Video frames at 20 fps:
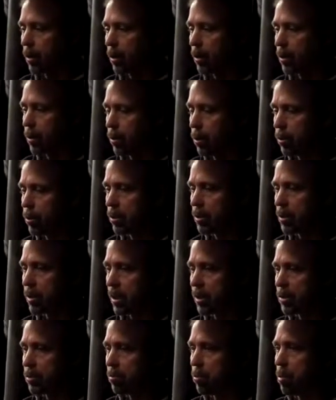used
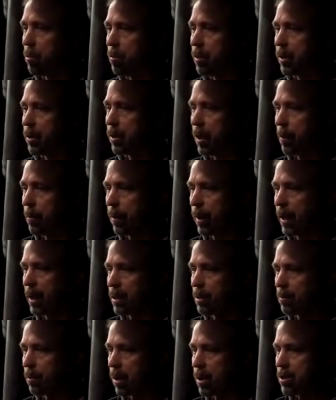because you won't be dumping
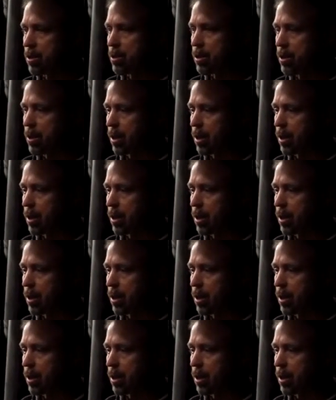as much.